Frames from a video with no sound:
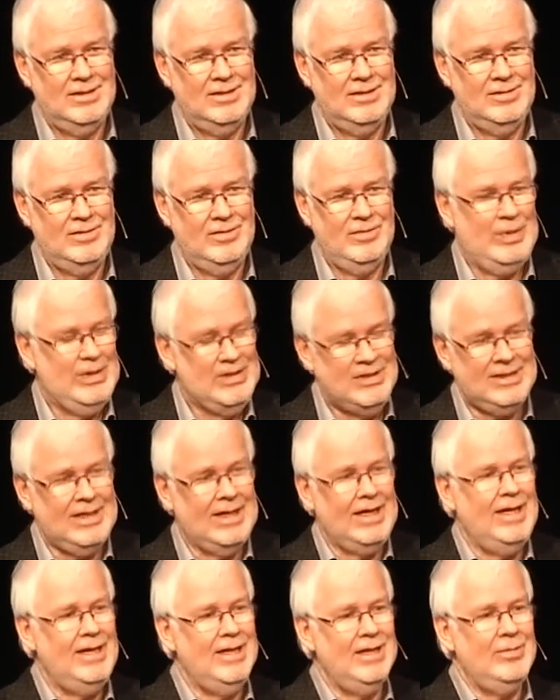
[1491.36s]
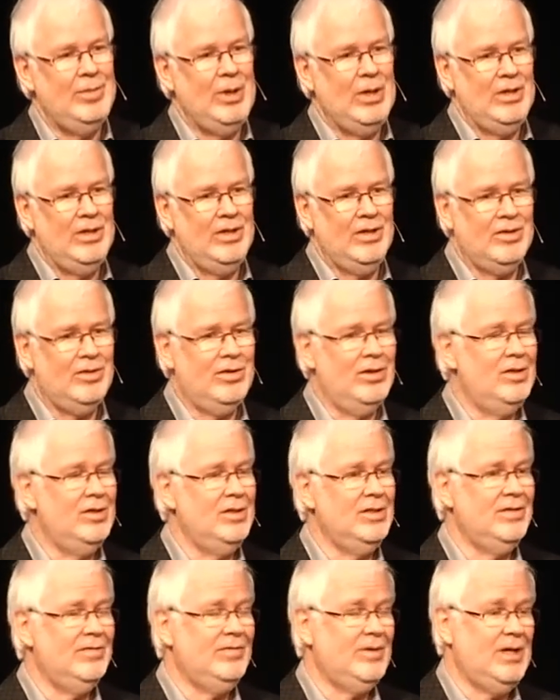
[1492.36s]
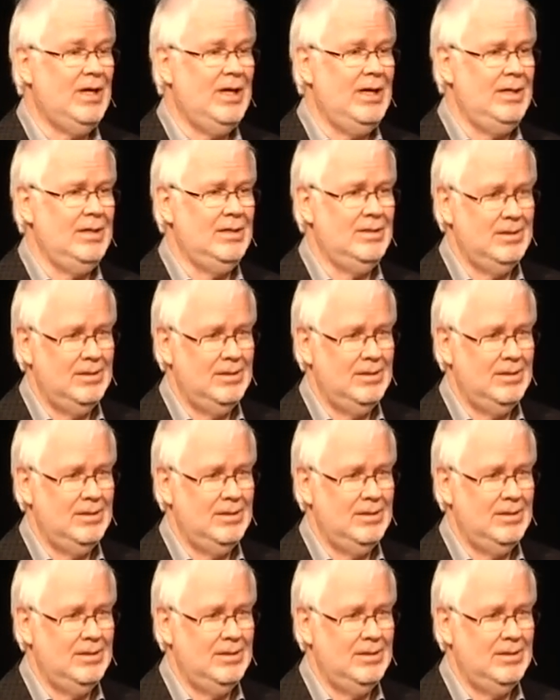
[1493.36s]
We've been singing about the cross of Christ.